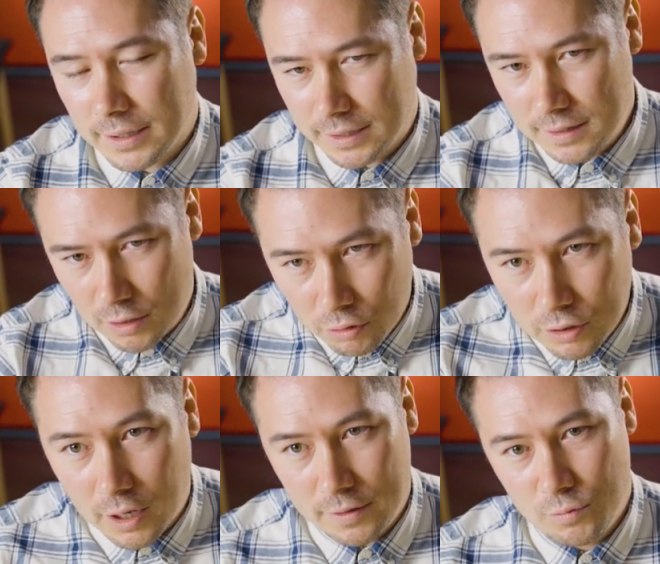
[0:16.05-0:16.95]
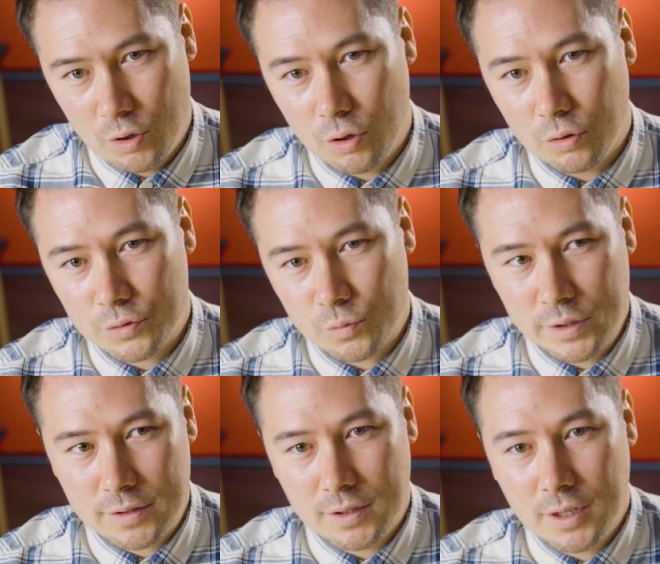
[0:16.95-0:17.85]
like in the online world
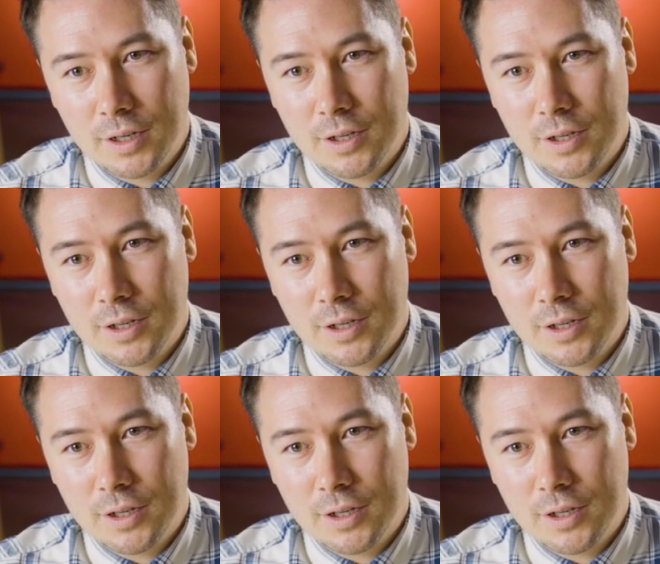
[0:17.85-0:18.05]
with